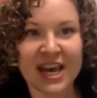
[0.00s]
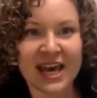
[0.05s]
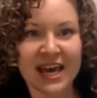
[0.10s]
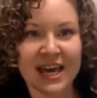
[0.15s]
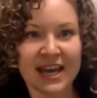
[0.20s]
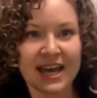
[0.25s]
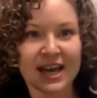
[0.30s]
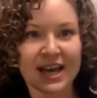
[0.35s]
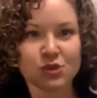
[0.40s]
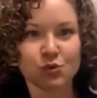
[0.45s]

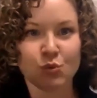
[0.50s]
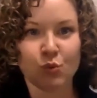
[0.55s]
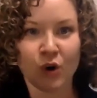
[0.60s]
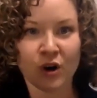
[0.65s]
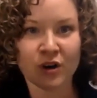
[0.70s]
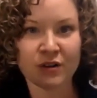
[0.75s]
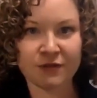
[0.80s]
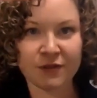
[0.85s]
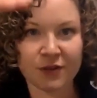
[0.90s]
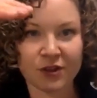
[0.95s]
It has
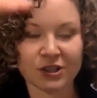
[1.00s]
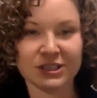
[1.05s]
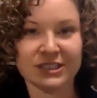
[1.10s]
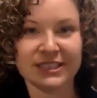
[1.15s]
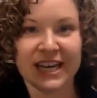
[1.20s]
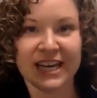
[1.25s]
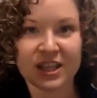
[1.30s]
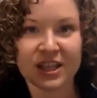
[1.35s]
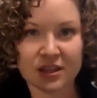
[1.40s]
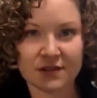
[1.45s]
one for the
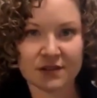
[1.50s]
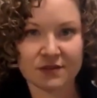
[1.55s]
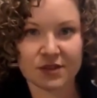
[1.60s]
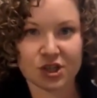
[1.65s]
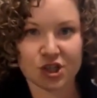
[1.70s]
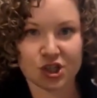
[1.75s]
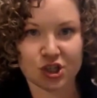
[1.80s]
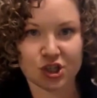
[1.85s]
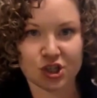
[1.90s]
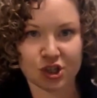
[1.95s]
length of the
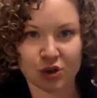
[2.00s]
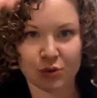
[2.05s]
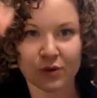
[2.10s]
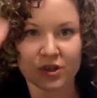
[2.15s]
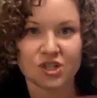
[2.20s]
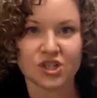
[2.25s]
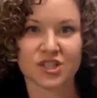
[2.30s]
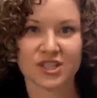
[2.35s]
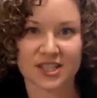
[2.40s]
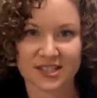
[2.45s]
shoe, which
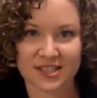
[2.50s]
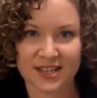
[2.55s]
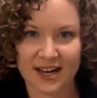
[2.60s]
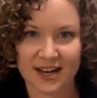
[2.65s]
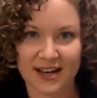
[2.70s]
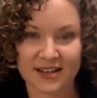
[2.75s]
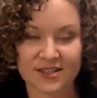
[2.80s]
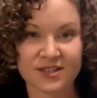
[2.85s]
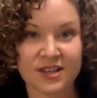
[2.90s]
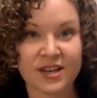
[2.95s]
is the
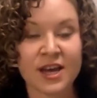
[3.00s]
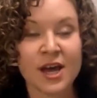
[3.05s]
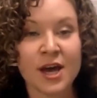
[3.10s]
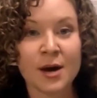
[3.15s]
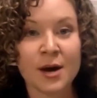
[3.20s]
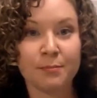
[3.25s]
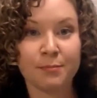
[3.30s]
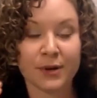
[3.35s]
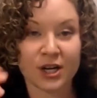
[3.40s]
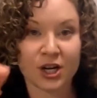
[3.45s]
size,
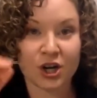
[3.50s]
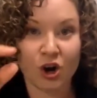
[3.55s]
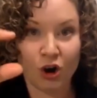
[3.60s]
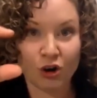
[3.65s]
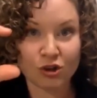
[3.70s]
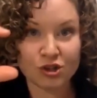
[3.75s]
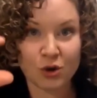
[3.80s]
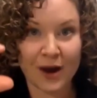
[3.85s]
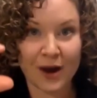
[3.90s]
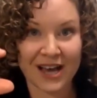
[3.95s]
but it
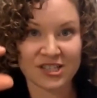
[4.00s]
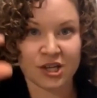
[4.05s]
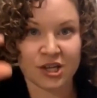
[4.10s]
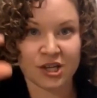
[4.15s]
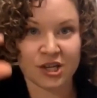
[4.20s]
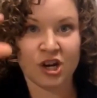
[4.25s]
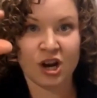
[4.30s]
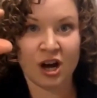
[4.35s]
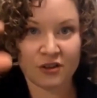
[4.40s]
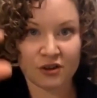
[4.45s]
also has
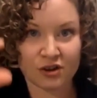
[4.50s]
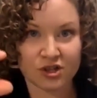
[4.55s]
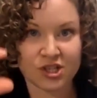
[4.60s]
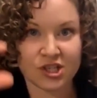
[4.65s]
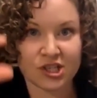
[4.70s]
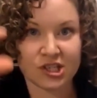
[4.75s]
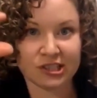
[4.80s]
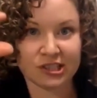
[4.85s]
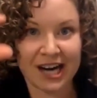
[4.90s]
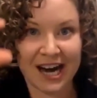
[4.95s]
another
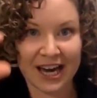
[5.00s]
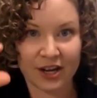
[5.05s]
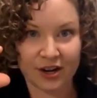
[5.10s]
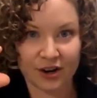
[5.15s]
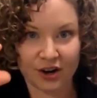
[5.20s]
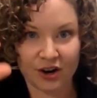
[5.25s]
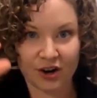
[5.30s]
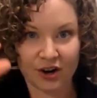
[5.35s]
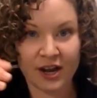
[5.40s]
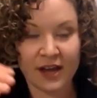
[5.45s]

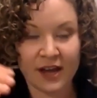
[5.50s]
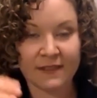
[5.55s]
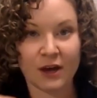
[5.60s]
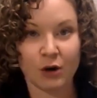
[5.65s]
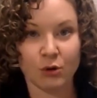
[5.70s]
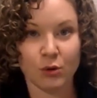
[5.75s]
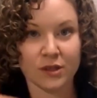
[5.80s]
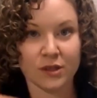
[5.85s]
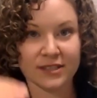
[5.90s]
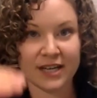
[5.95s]
slider
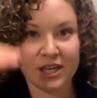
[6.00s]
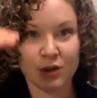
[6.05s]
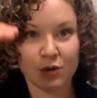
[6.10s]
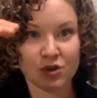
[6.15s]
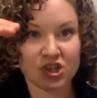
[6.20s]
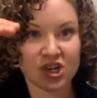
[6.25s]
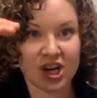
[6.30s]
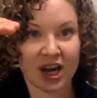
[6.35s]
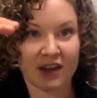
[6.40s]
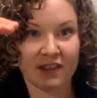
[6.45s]
that will let you
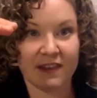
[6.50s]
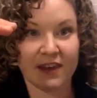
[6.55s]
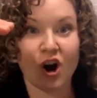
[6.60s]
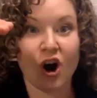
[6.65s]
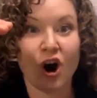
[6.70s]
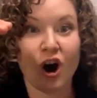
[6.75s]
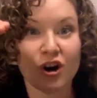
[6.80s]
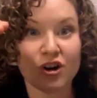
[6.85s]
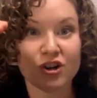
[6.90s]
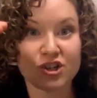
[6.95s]
check the
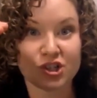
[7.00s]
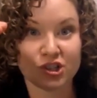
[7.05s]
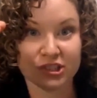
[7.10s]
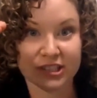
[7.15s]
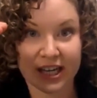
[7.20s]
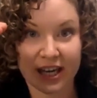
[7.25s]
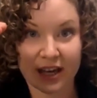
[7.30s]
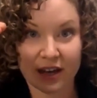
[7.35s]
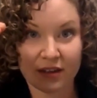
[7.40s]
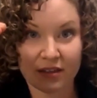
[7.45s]
arch
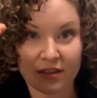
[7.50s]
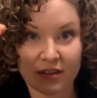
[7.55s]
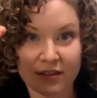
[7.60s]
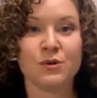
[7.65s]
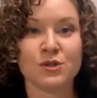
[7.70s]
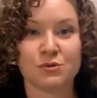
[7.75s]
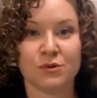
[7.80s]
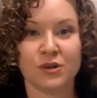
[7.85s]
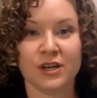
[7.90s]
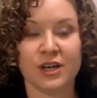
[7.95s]
length.
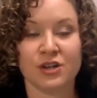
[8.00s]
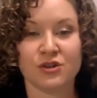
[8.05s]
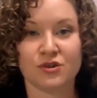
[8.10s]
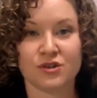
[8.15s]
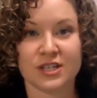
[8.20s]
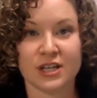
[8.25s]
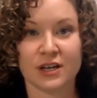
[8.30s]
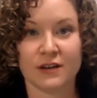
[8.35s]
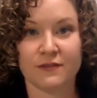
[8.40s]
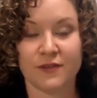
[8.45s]
It's really
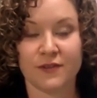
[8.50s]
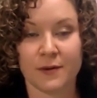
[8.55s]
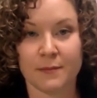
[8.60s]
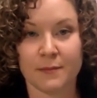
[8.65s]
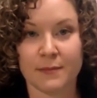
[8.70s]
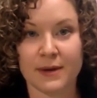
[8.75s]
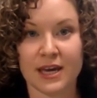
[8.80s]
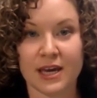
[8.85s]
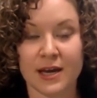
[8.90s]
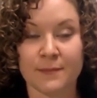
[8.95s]
interesting for
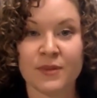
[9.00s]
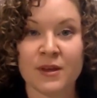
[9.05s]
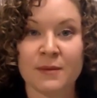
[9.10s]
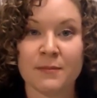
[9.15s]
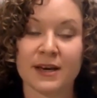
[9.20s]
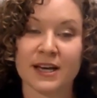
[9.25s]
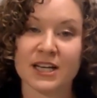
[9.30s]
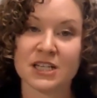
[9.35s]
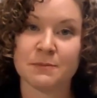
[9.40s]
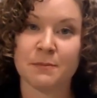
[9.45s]
me
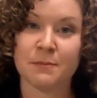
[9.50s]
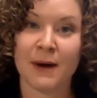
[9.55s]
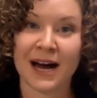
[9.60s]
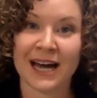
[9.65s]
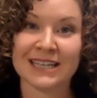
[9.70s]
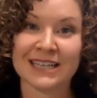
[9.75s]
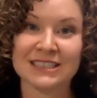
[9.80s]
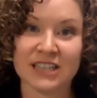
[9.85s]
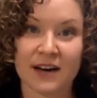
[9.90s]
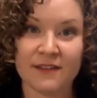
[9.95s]
because
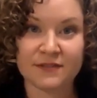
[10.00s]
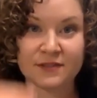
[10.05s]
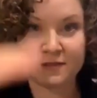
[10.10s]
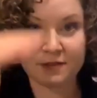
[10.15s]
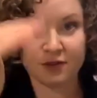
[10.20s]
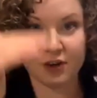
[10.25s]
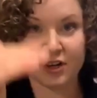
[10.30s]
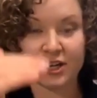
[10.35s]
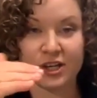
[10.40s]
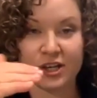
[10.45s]
my left
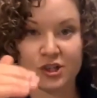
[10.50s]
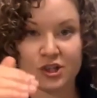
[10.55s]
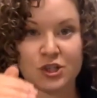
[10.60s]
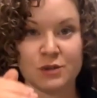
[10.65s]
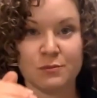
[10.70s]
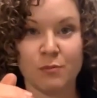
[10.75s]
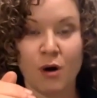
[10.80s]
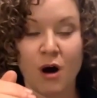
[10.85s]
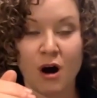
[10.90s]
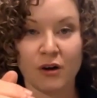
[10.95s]
foot is
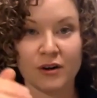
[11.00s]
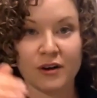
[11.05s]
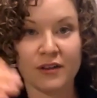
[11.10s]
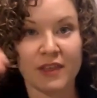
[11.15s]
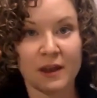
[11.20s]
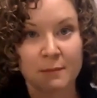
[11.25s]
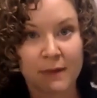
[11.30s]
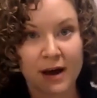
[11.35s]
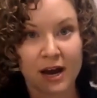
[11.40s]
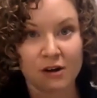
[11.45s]
smaller
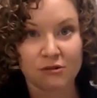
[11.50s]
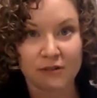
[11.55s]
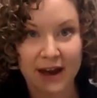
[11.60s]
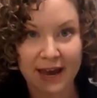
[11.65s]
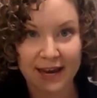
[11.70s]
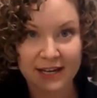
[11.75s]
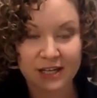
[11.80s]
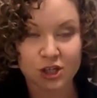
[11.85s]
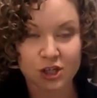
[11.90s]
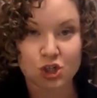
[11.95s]
than my
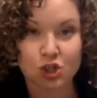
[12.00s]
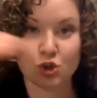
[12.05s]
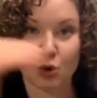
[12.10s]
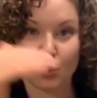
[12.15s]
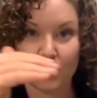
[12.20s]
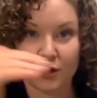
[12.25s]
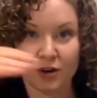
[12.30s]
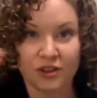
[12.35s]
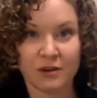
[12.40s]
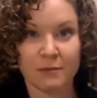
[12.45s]
right. It's
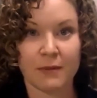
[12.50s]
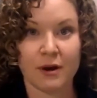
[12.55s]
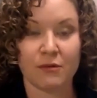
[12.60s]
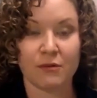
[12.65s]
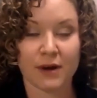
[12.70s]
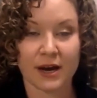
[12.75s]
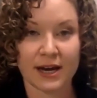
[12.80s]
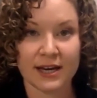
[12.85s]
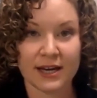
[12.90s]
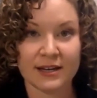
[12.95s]
shorter than my
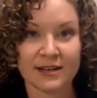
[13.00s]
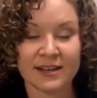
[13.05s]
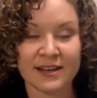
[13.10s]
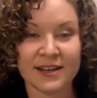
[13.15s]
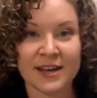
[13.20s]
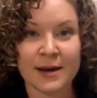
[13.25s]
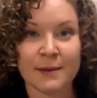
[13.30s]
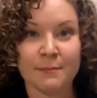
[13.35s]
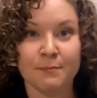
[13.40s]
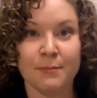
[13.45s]
right,
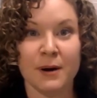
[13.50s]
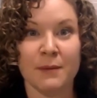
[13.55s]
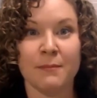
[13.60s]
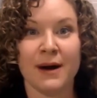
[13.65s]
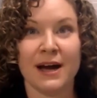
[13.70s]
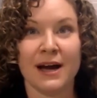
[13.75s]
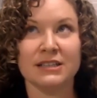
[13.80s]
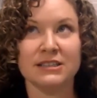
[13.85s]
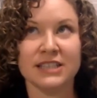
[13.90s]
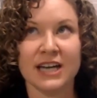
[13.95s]
but
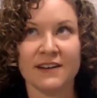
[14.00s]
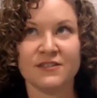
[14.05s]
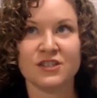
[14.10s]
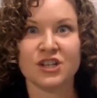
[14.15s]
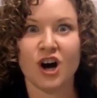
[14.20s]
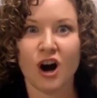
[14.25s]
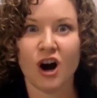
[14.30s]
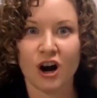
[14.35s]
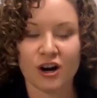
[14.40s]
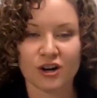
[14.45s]
my left
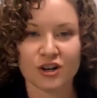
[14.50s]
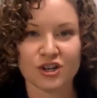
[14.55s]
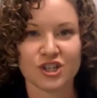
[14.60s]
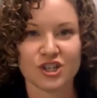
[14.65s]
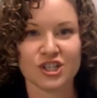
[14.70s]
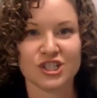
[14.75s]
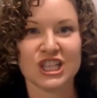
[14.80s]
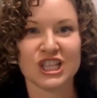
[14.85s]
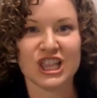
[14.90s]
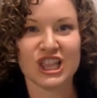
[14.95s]
arch
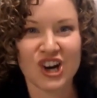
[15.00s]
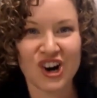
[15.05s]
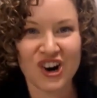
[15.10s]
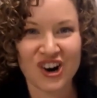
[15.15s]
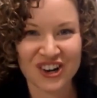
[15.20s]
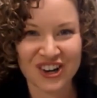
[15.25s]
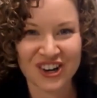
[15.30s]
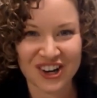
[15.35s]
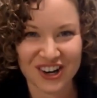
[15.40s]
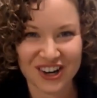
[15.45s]
is
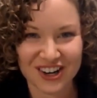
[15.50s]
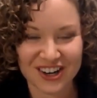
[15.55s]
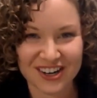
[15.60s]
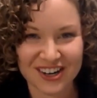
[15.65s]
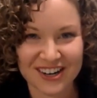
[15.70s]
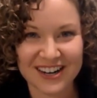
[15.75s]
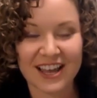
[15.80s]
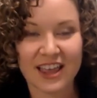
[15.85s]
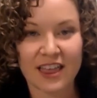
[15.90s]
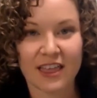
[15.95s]

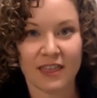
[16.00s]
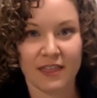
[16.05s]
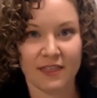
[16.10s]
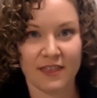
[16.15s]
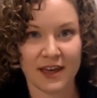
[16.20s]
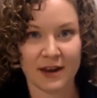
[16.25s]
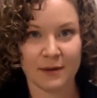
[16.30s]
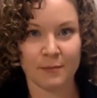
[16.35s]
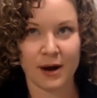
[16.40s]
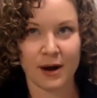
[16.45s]
longer
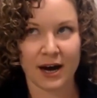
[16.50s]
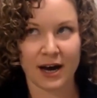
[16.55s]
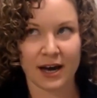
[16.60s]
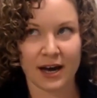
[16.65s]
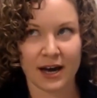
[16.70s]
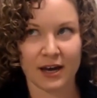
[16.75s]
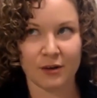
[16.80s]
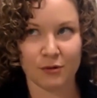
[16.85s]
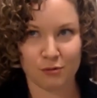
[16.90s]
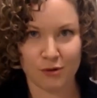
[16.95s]
than
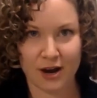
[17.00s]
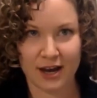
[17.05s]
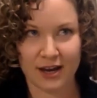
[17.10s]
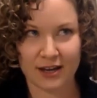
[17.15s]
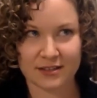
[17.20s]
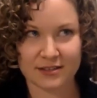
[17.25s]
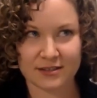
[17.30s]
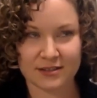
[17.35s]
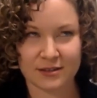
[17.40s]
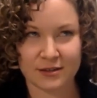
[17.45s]
my right.